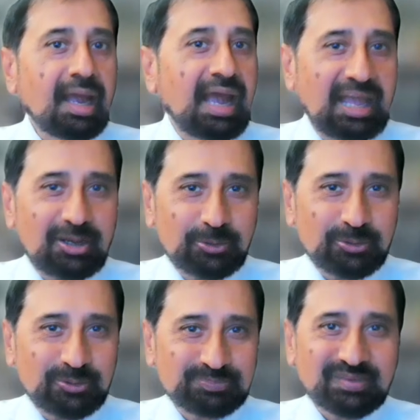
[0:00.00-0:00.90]

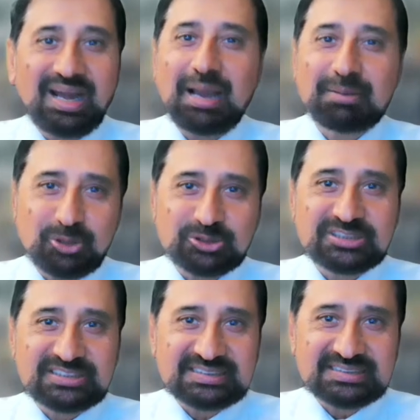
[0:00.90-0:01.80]
Hello, I'm Dr.
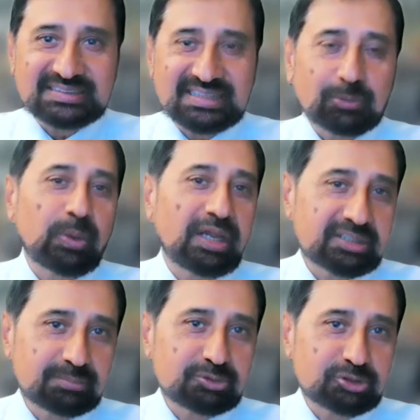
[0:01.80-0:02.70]
T, and
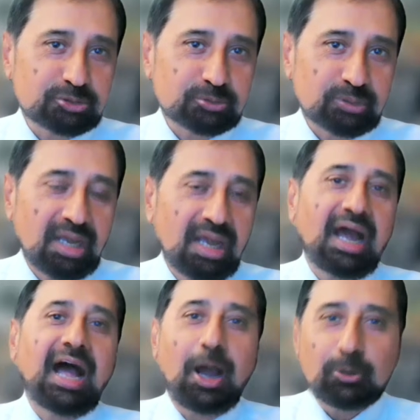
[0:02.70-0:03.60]
welcome to
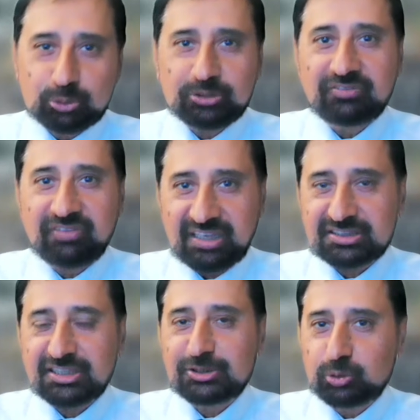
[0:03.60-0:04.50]
How to Invest
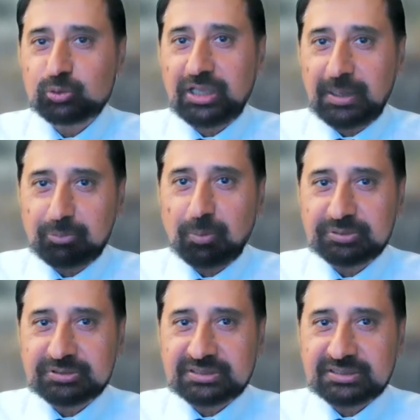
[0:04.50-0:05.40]
in UK
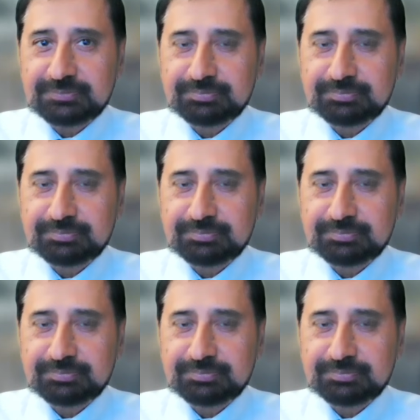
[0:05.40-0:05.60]
Property.